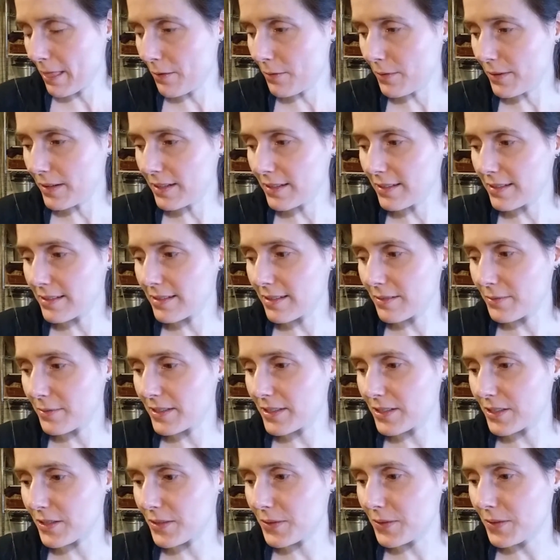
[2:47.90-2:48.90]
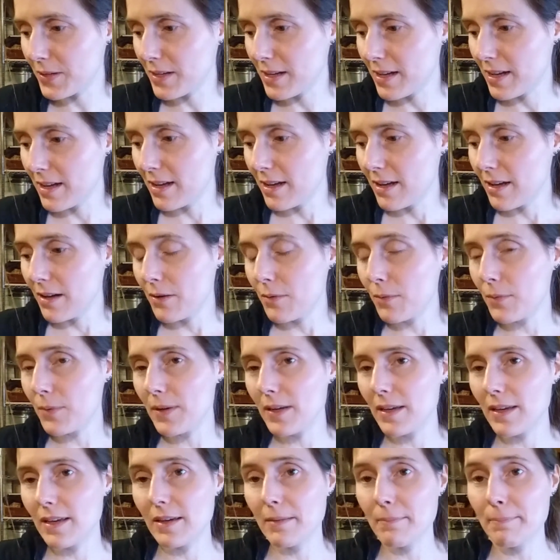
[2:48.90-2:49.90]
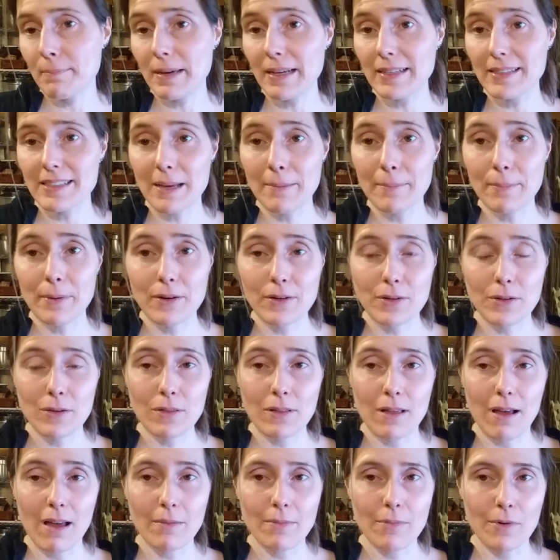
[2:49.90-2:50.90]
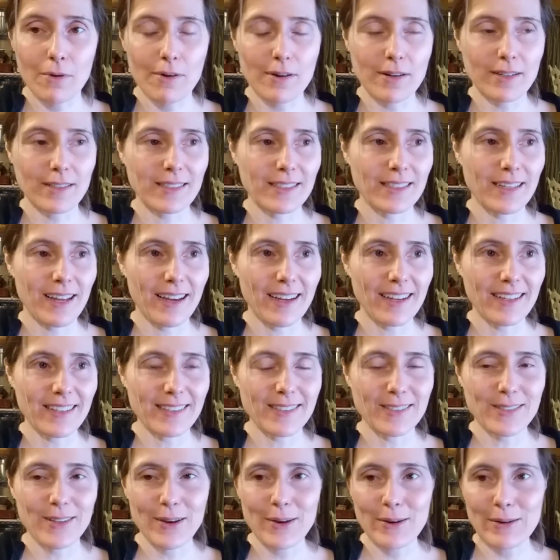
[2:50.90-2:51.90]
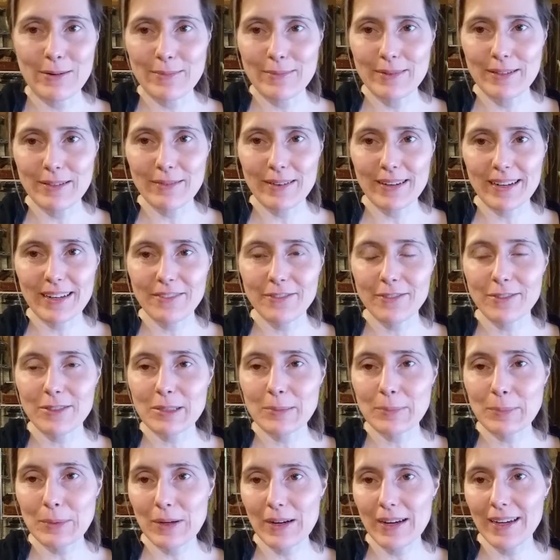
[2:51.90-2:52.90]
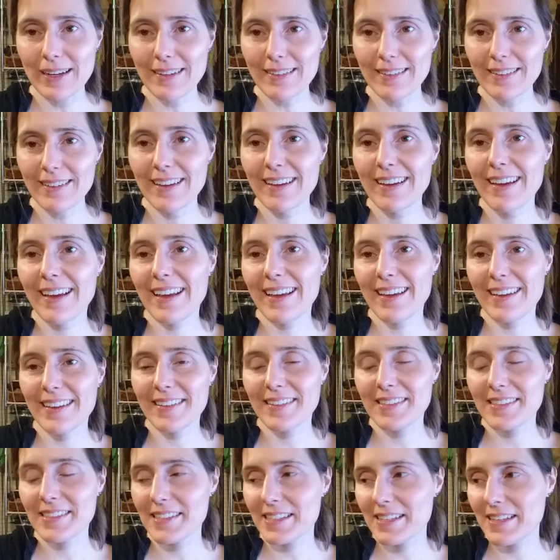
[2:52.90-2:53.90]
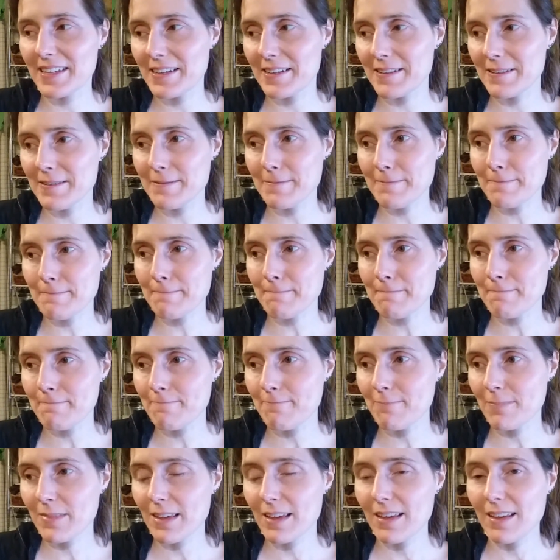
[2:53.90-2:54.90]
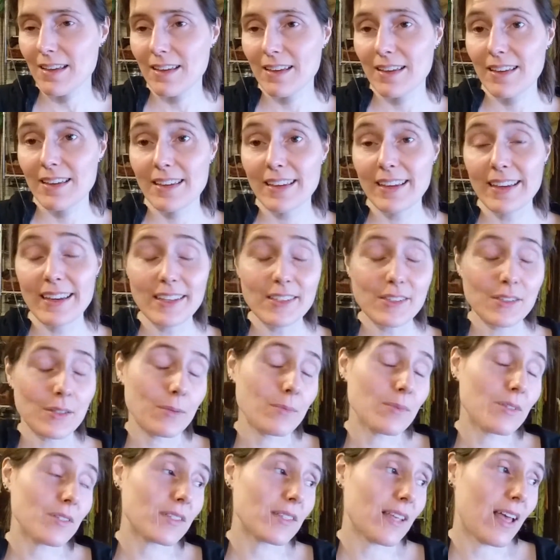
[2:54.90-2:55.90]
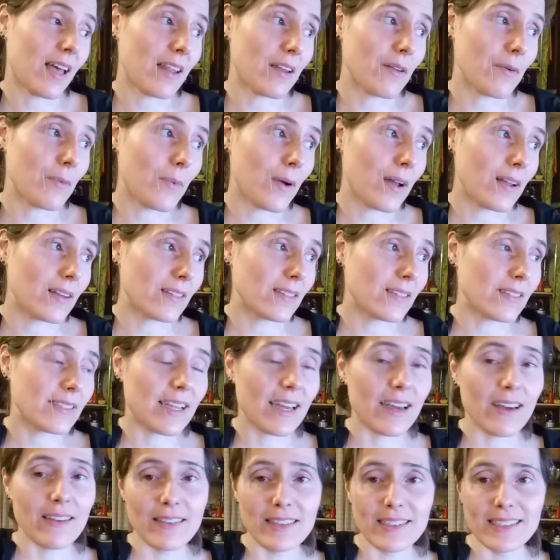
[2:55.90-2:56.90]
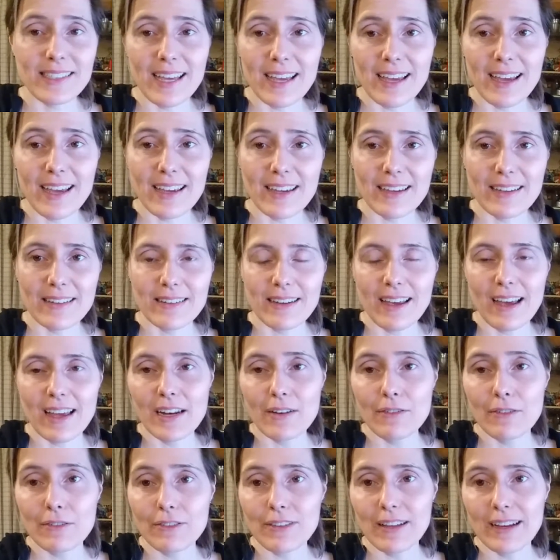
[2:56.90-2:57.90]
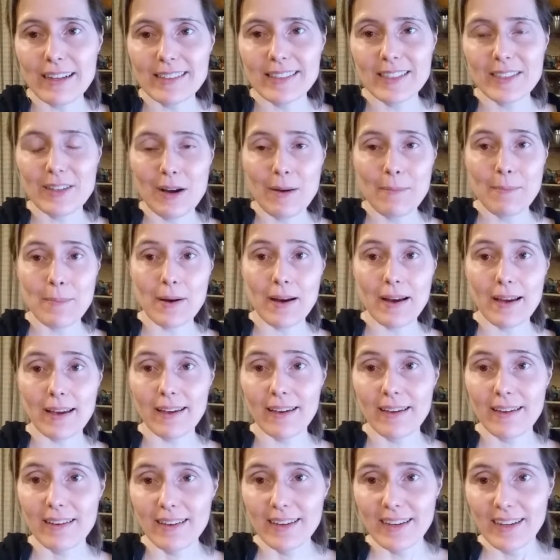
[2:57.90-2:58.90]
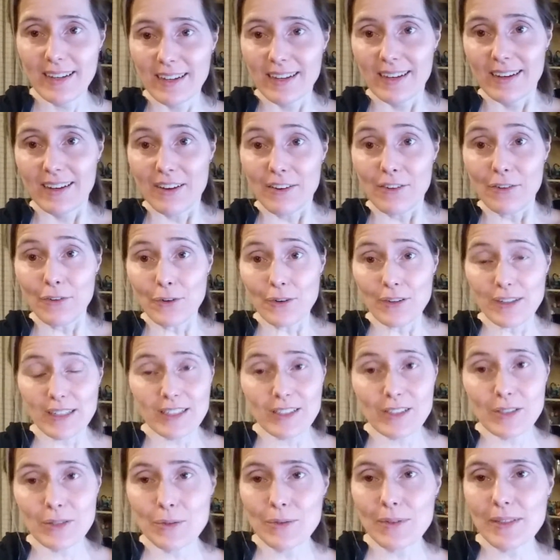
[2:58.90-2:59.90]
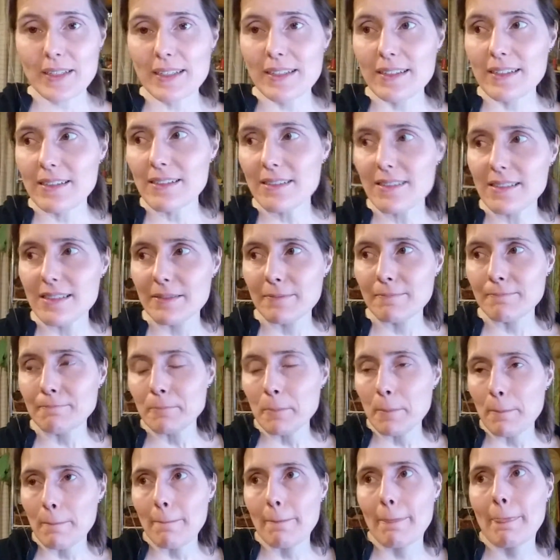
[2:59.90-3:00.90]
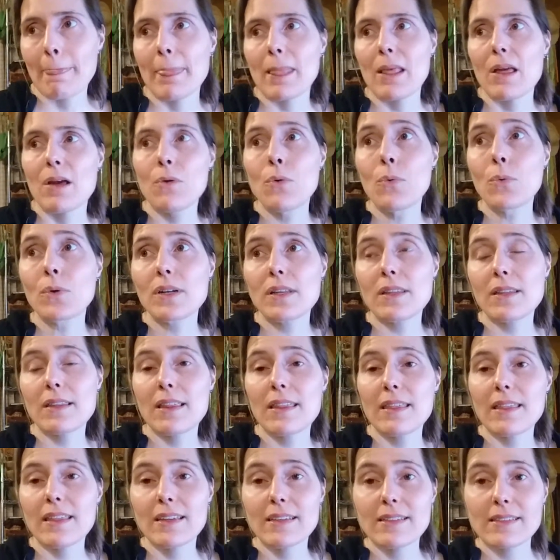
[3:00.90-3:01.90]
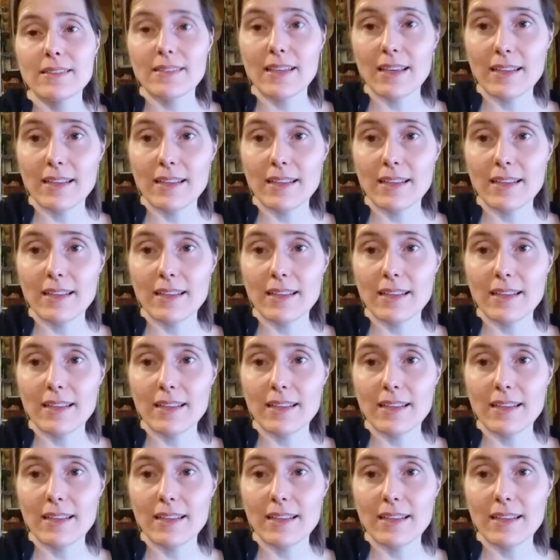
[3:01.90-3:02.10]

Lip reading: what else did we do? We picked up our new lawnmower tonight, so be ready for spring. And yeah, so I'm just kind of winding down the day and kind of reflecting on my 42 years. And one of the things